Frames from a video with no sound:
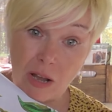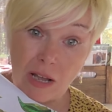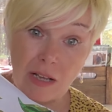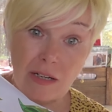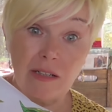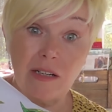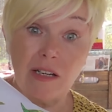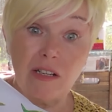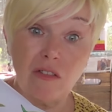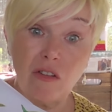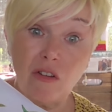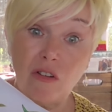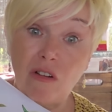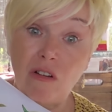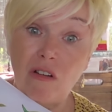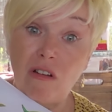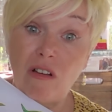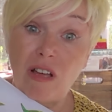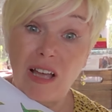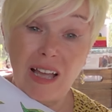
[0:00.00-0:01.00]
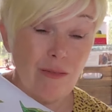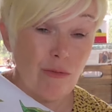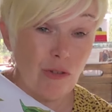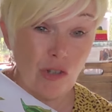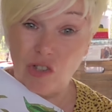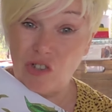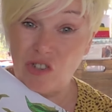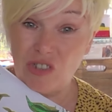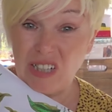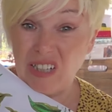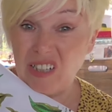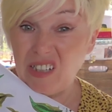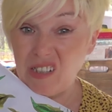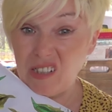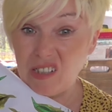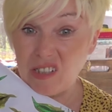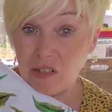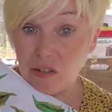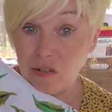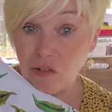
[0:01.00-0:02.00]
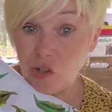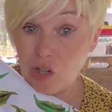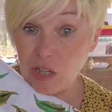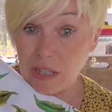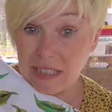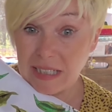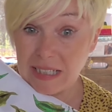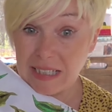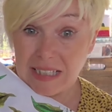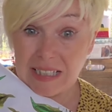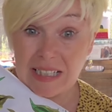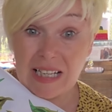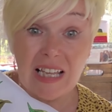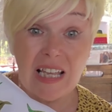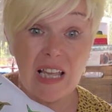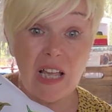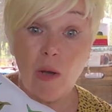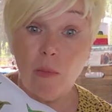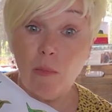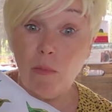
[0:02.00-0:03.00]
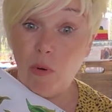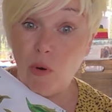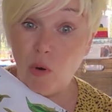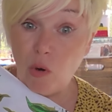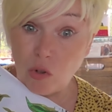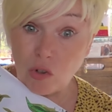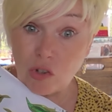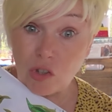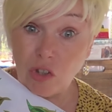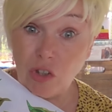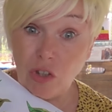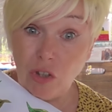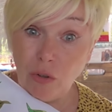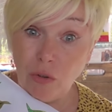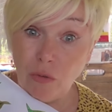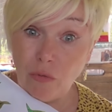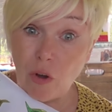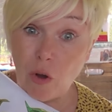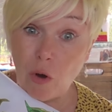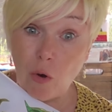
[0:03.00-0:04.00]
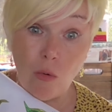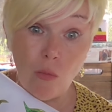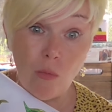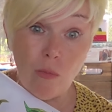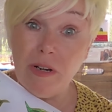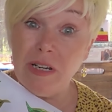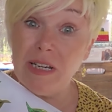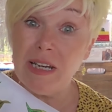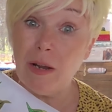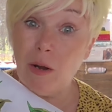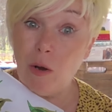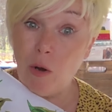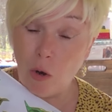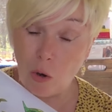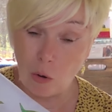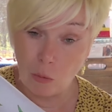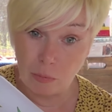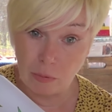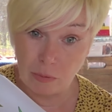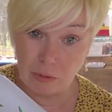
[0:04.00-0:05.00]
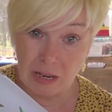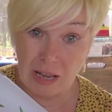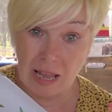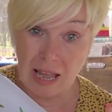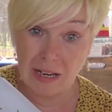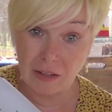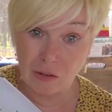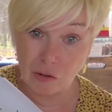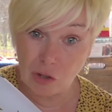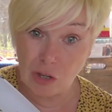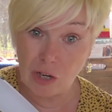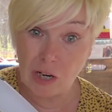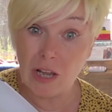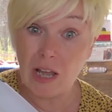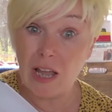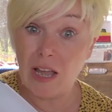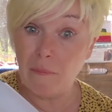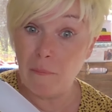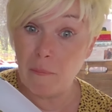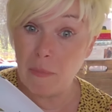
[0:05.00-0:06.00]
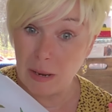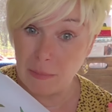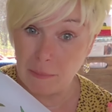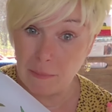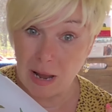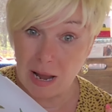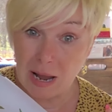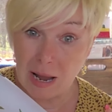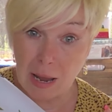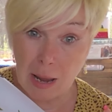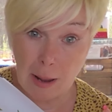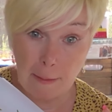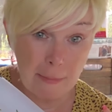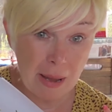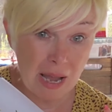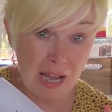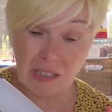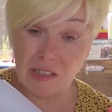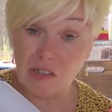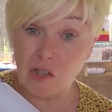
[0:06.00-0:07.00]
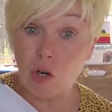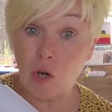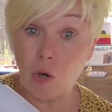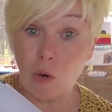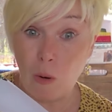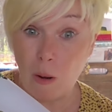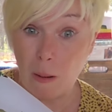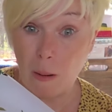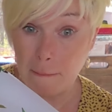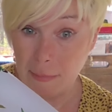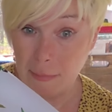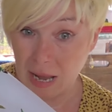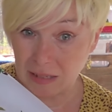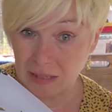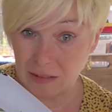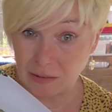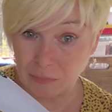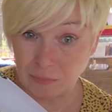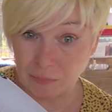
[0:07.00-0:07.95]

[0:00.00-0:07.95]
And I thought, I was just thinking sundresses. But you've opened it up, Andrea, and made my mind go mad.